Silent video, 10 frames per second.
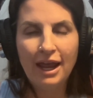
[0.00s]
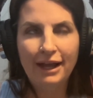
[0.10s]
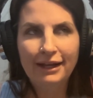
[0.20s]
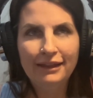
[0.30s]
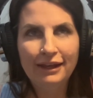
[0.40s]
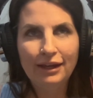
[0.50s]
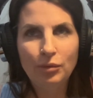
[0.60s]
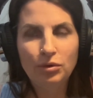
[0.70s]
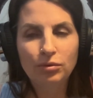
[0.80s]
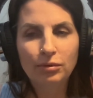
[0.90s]
And I think
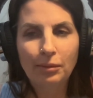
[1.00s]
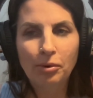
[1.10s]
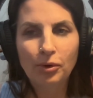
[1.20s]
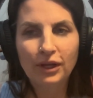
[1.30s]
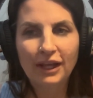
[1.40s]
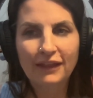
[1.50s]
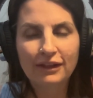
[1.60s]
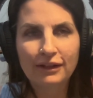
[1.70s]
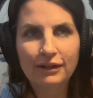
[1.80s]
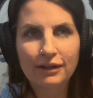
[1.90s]
when we're reporting in
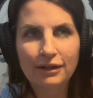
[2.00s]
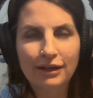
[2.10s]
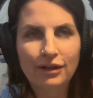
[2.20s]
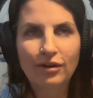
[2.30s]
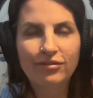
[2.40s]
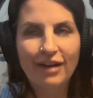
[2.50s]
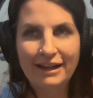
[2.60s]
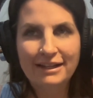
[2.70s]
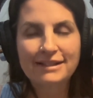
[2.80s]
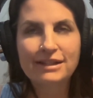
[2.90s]
our
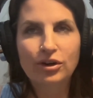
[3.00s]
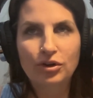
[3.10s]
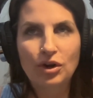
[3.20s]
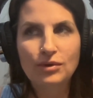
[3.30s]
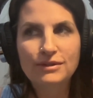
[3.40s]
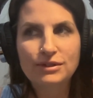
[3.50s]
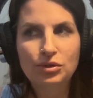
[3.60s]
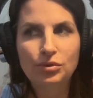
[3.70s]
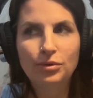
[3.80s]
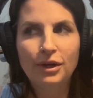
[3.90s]
findings in our notes
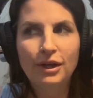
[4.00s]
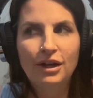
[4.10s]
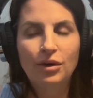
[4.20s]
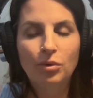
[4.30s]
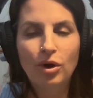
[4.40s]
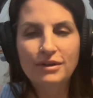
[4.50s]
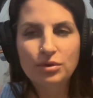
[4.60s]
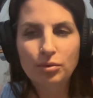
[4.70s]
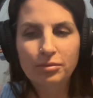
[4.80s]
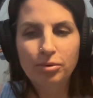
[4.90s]
too, we're
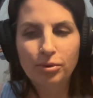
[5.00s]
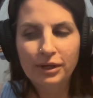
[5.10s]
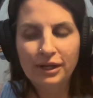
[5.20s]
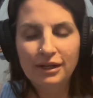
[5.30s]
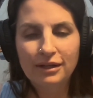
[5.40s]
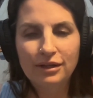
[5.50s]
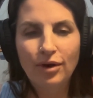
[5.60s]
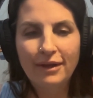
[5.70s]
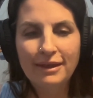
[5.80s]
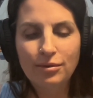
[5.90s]
also reporting,
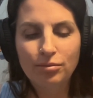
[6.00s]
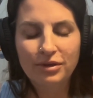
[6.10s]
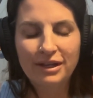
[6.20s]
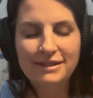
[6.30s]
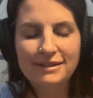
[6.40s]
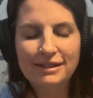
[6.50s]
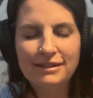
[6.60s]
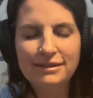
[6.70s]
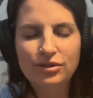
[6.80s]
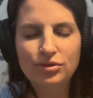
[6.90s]
I think it's
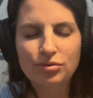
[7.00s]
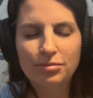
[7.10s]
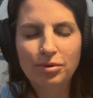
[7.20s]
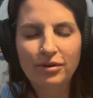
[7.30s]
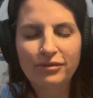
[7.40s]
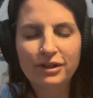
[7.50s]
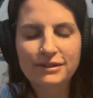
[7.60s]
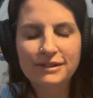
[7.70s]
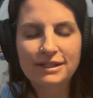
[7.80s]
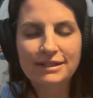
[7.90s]
easier to report
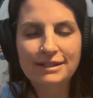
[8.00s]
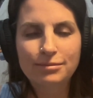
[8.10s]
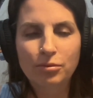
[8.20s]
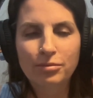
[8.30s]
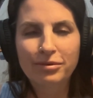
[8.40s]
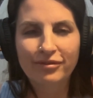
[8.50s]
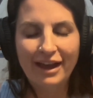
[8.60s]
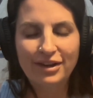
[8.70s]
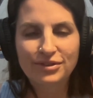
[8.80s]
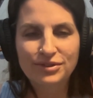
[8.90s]
Finkelsteins because more
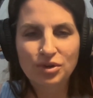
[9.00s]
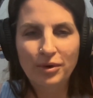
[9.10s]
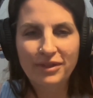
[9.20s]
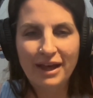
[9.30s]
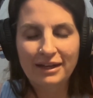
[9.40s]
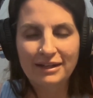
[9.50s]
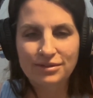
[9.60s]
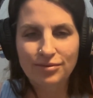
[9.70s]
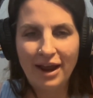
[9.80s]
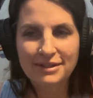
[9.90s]
providers know what that
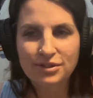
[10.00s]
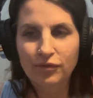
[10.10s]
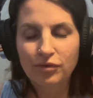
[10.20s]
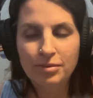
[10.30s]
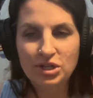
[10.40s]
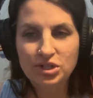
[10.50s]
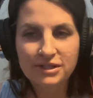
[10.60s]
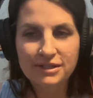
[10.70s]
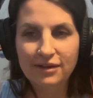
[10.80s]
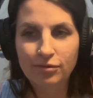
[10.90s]
is, right? So if a
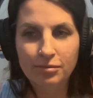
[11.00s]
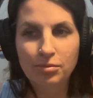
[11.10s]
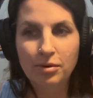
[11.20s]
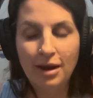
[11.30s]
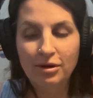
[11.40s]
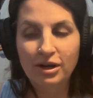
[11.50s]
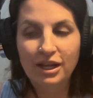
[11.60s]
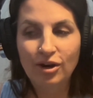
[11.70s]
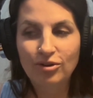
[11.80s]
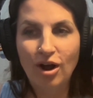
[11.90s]
patient's sent from their primary
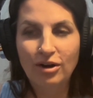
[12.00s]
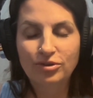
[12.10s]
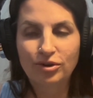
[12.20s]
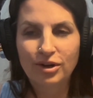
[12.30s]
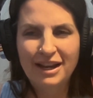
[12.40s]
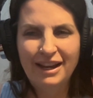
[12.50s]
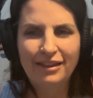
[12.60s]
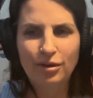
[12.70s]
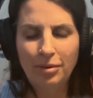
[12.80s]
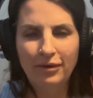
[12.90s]
care doctor,
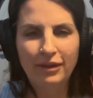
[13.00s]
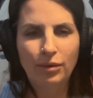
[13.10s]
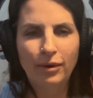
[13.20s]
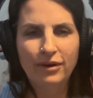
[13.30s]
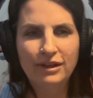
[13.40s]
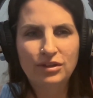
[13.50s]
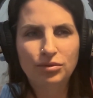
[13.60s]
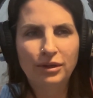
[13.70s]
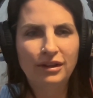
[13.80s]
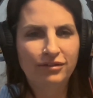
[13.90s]
they're probably like, why aren't they
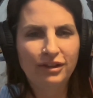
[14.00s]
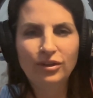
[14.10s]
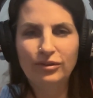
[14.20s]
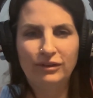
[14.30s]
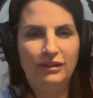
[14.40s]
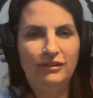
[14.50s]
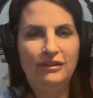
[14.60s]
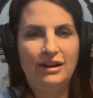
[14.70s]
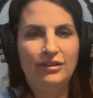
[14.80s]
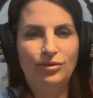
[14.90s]
doing the Finkelsteins
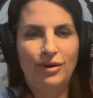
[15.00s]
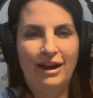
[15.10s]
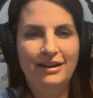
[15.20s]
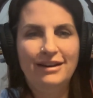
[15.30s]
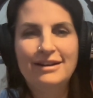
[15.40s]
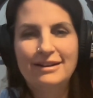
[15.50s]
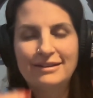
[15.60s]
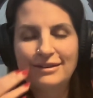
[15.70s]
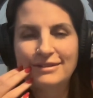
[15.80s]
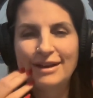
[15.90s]
test, right?
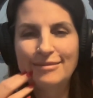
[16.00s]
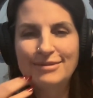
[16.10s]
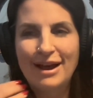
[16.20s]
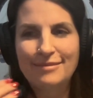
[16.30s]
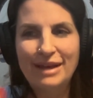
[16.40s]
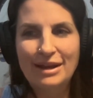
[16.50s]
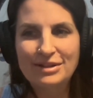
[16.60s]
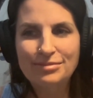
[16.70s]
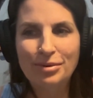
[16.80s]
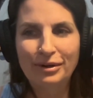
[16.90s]
So sometimes I
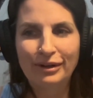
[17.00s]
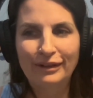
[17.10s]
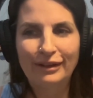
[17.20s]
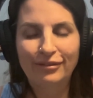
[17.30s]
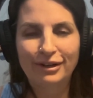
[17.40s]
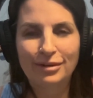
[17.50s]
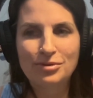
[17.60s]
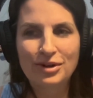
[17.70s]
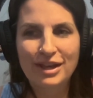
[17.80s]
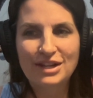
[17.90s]
just put it in there for
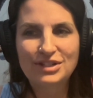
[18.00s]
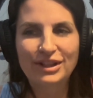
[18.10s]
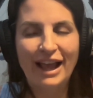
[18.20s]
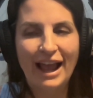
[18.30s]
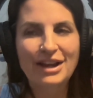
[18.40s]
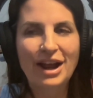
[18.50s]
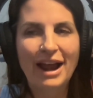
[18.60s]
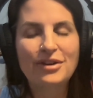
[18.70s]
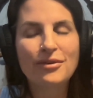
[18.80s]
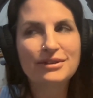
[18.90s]
communication. Like
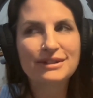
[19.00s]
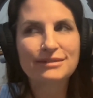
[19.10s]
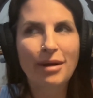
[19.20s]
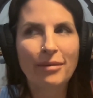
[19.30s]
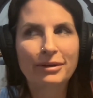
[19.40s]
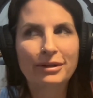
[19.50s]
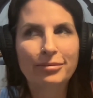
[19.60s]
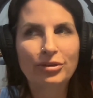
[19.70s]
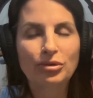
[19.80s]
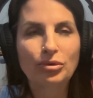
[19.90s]
I know this is probably going to be
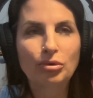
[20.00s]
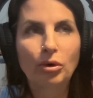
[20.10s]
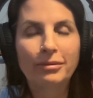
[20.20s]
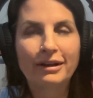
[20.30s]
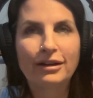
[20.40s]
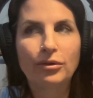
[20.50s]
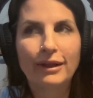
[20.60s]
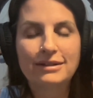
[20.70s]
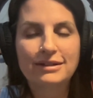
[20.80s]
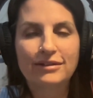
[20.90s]
a little sore, but I know
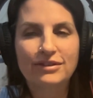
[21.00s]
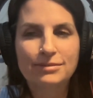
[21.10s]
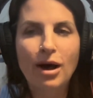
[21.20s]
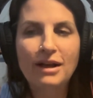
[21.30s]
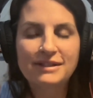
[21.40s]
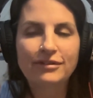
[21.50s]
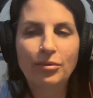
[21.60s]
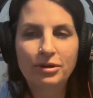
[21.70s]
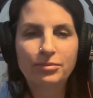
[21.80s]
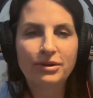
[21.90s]
that if it's positive, I'm
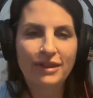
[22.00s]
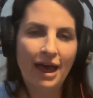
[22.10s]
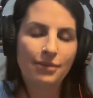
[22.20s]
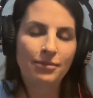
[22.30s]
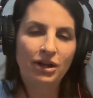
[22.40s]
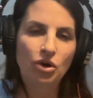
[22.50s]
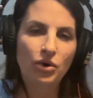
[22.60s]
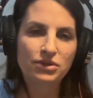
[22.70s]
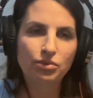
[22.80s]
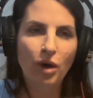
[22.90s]
going to put that in my note
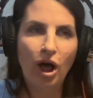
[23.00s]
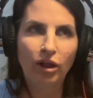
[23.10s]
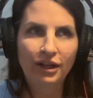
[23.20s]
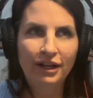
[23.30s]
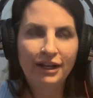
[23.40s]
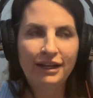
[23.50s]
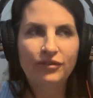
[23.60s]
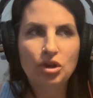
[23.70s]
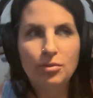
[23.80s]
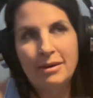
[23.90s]
as well,
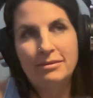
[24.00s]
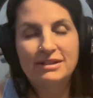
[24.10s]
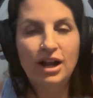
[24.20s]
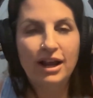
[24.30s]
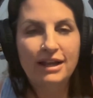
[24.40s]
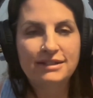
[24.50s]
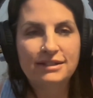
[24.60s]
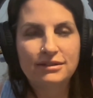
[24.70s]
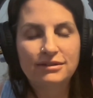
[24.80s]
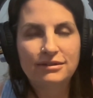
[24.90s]
even though maybe it's not as
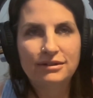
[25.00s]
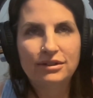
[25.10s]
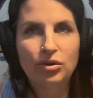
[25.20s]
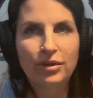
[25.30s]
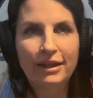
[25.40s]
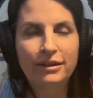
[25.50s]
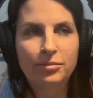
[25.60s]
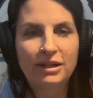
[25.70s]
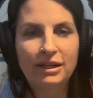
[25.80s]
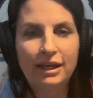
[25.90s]
likely to
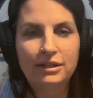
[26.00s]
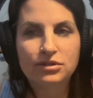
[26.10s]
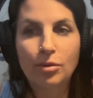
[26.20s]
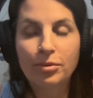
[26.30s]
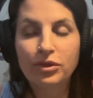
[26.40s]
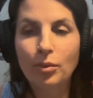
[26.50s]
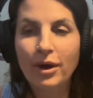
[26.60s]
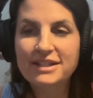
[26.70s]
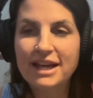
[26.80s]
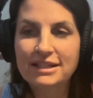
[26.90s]
be indicated. So I'll put the
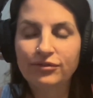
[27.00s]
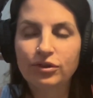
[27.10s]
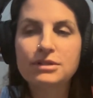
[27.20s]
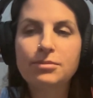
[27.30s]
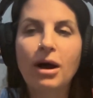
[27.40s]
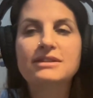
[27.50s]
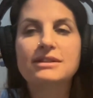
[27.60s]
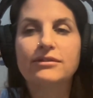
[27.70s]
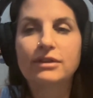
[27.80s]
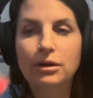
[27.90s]
what test first
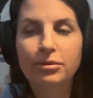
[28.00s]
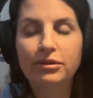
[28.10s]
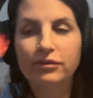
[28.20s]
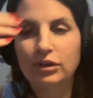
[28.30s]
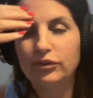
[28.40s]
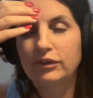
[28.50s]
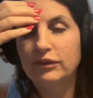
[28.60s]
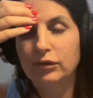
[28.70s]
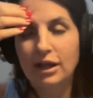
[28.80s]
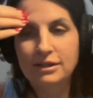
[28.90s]
positive, and then I'll put the
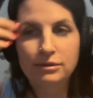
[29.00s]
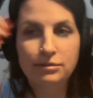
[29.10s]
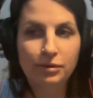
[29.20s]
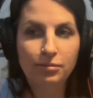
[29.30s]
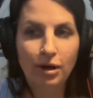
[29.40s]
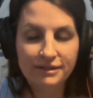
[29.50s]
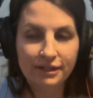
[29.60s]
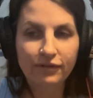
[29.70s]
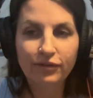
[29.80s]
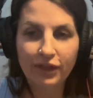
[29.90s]
Finkelstein's test as being
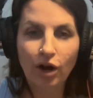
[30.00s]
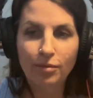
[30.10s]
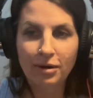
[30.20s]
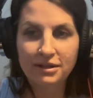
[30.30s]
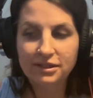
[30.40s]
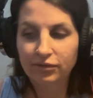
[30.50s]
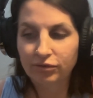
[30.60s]
positive if they are positive.